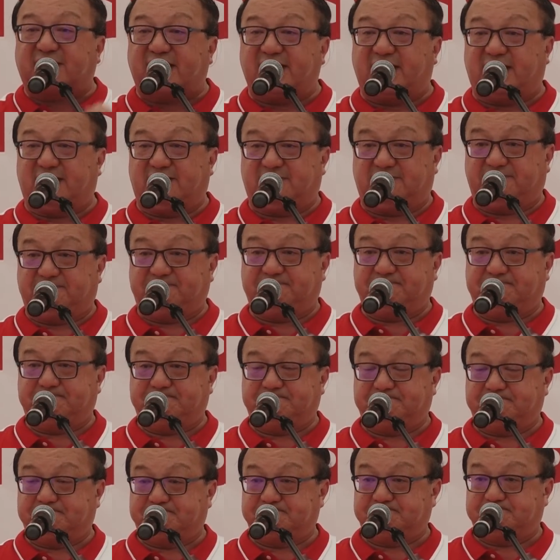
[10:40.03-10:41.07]
right
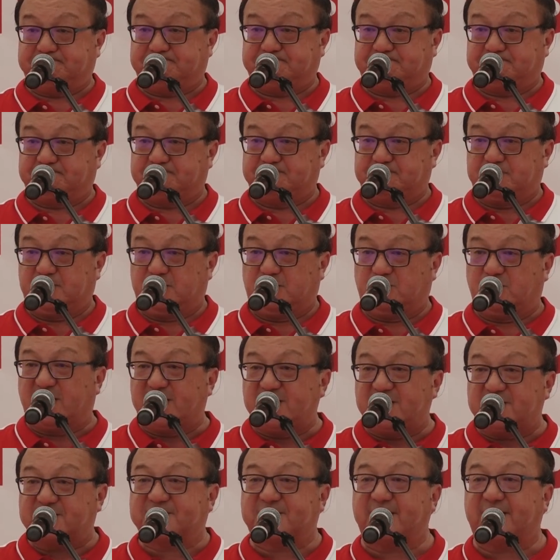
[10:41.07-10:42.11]

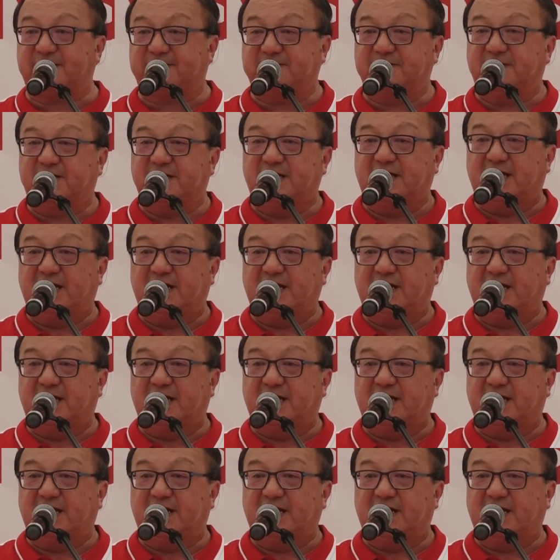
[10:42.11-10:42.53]
when he said,